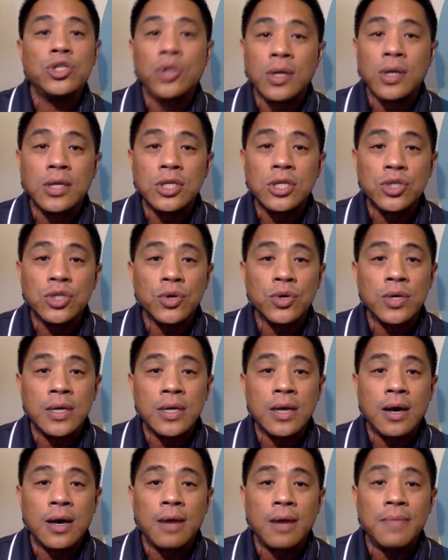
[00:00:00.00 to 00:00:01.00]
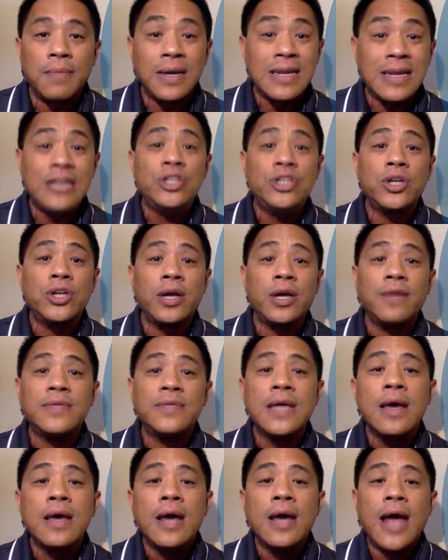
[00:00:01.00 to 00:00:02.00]
certain initiatives.
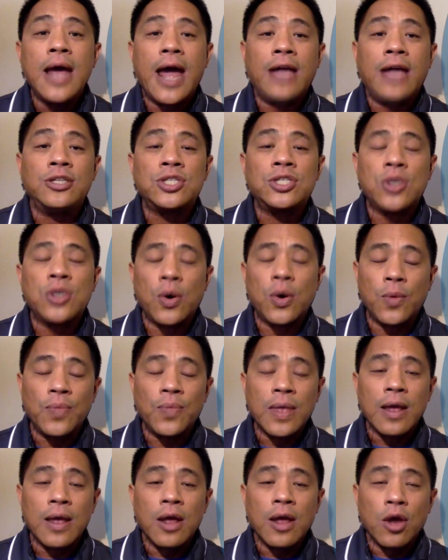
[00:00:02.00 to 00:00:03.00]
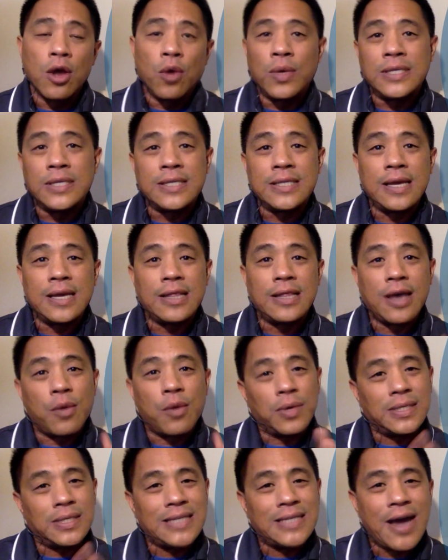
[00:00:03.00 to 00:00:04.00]
And so we see that
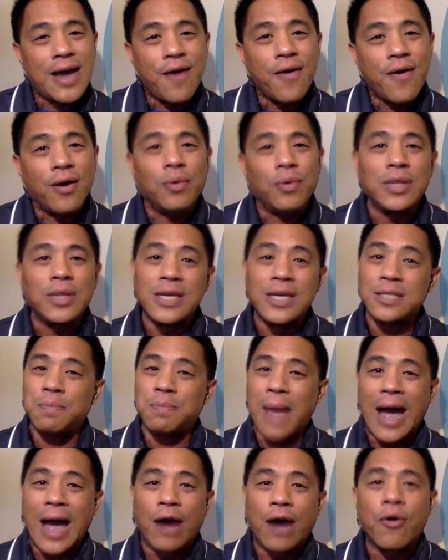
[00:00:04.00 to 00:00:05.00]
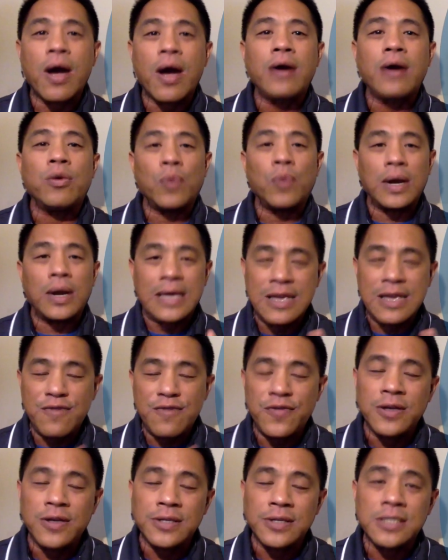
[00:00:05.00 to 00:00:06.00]
with Daryl, with his background and what he
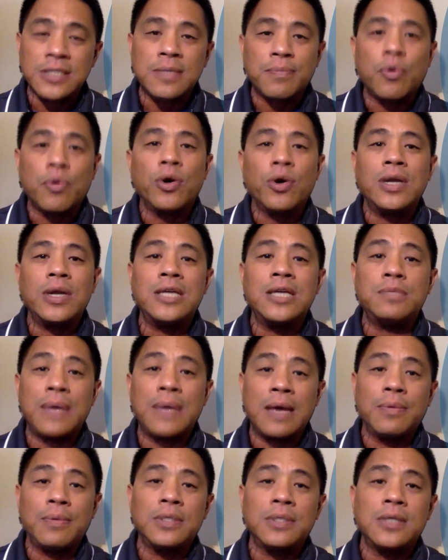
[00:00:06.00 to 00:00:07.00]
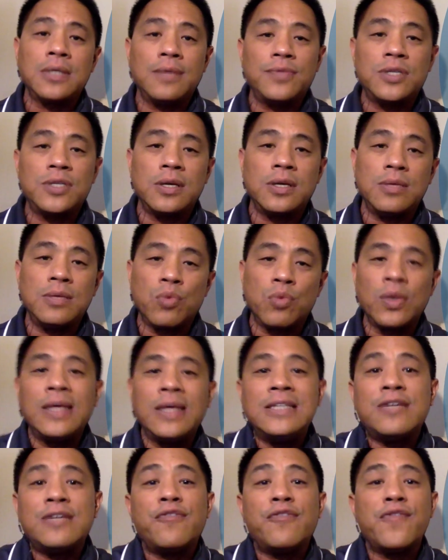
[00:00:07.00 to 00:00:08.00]
feels is important, he's be able to really
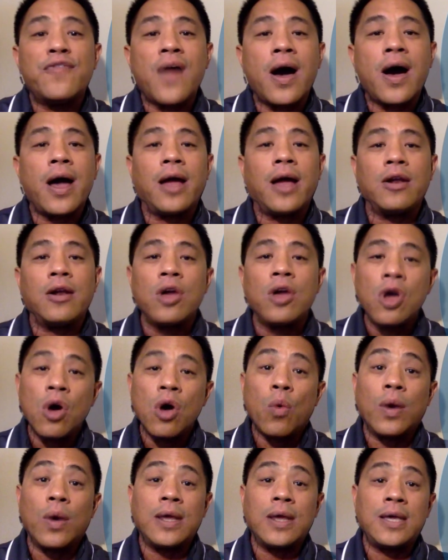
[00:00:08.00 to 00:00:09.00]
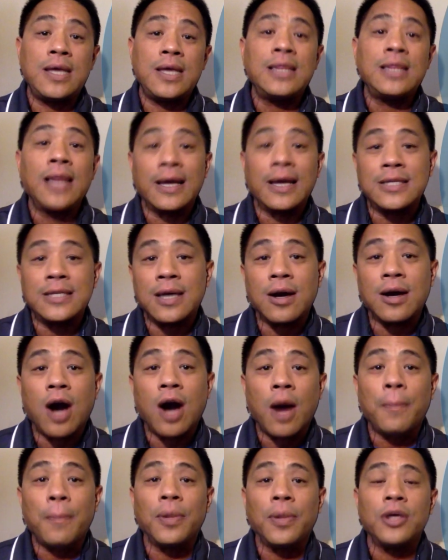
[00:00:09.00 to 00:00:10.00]
define what he'd like to
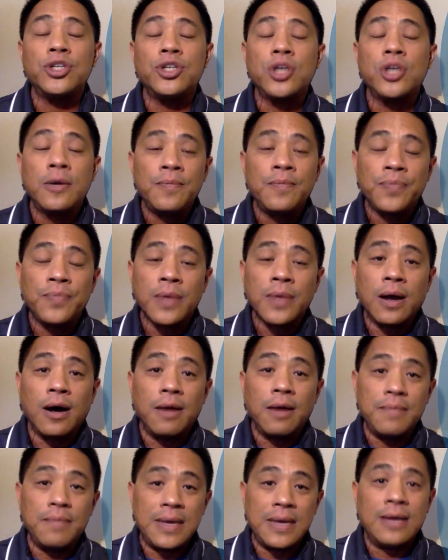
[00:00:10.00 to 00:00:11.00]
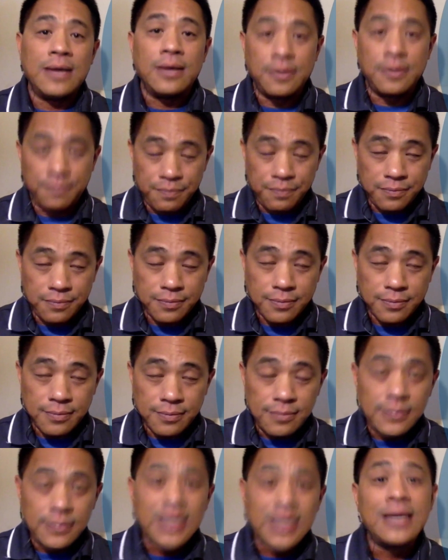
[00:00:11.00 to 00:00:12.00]
accomplish in
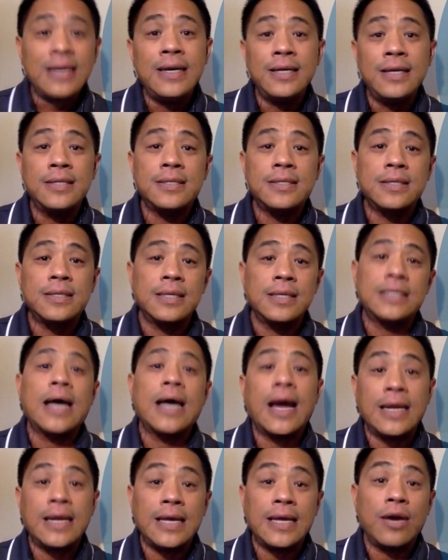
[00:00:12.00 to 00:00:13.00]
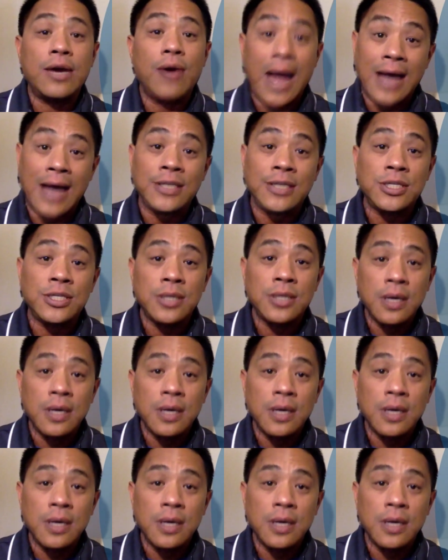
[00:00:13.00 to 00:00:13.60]
his society year as